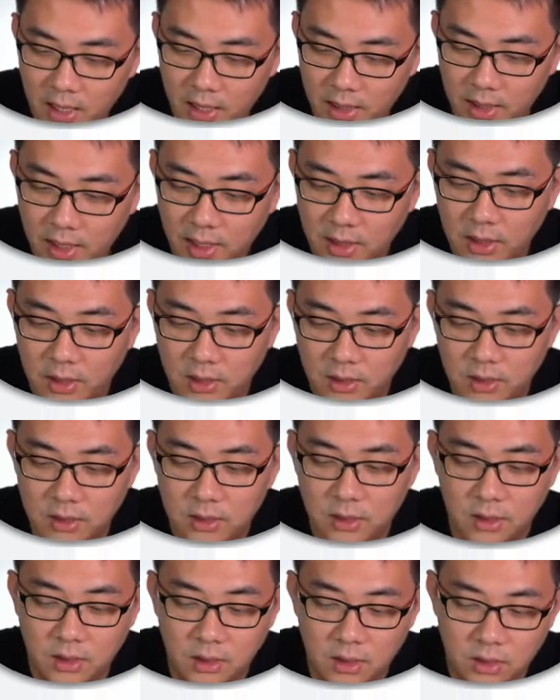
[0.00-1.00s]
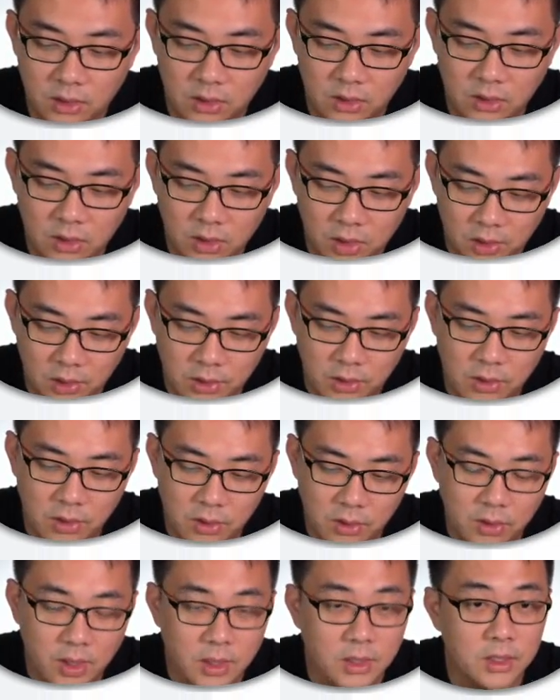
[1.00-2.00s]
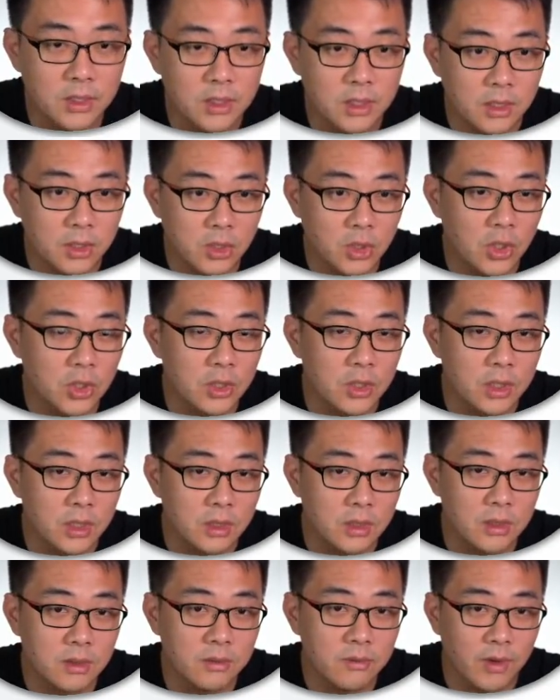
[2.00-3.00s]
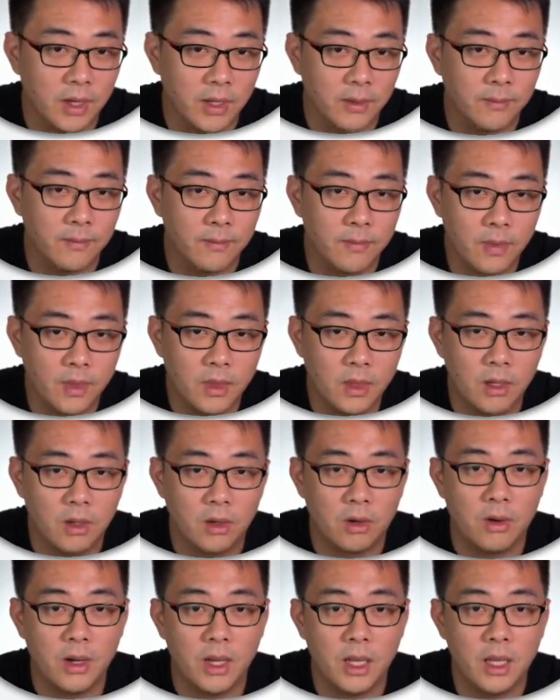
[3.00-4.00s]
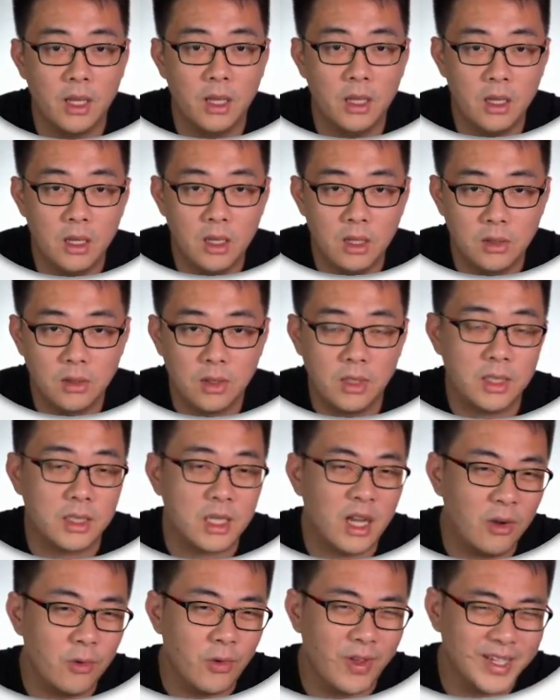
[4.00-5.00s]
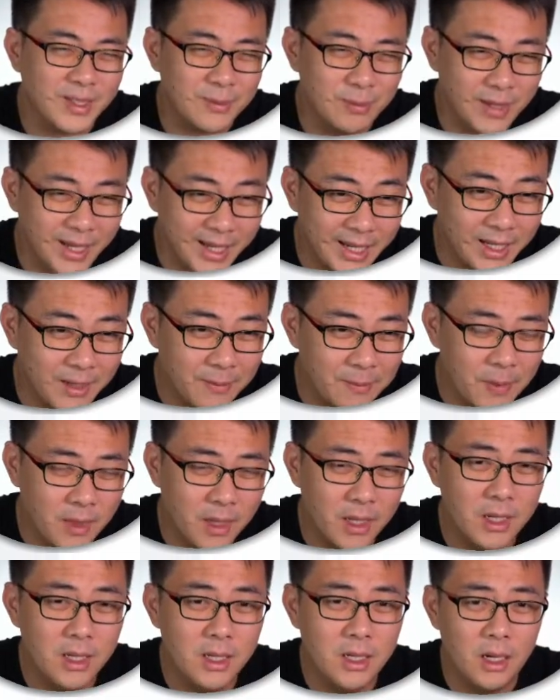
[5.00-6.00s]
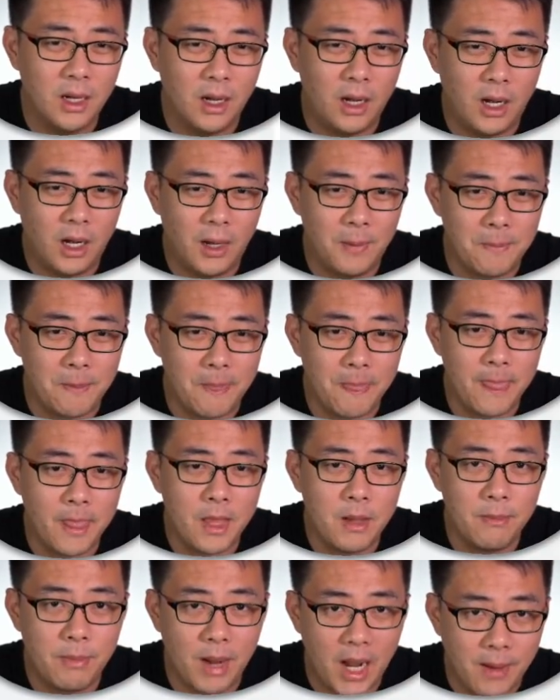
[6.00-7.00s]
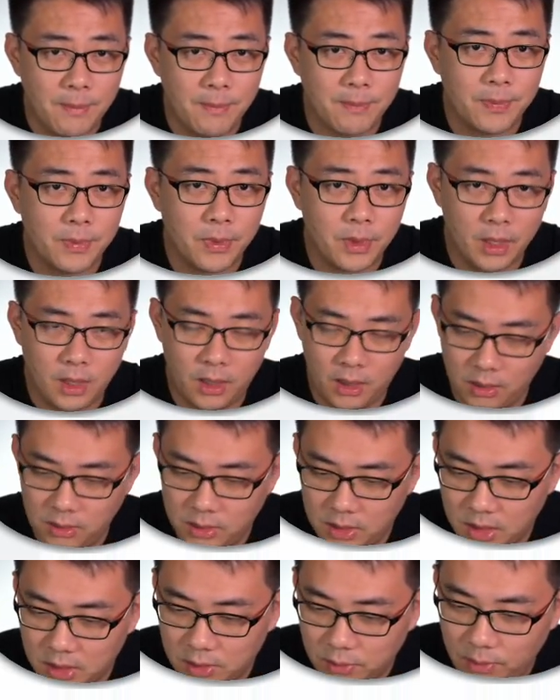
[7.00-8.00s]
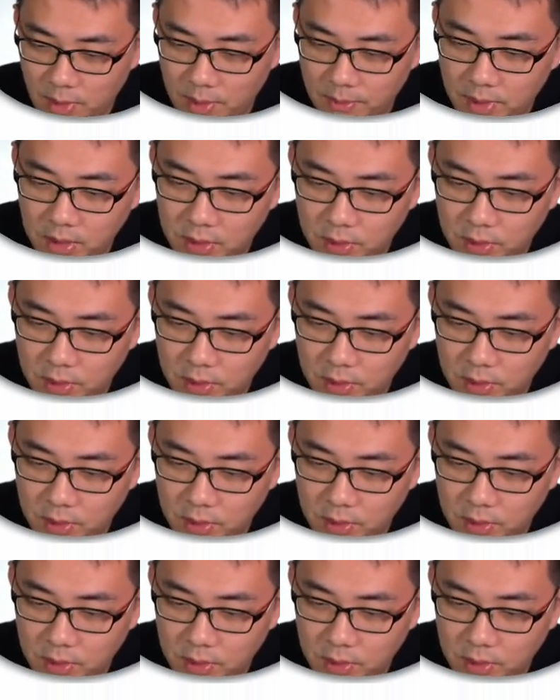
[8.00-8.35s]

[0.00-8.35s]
and n can just interchange. You can just interchange it, it's fine. Alright, so that's how you explain it. But just remember